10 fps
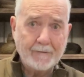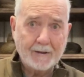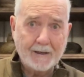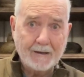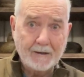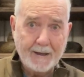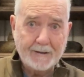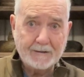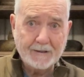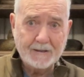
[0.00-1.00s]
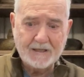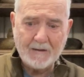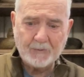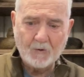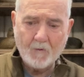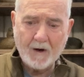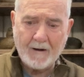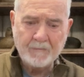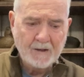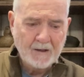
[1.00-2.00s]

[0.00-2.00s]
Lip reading: and get it to the depth you want.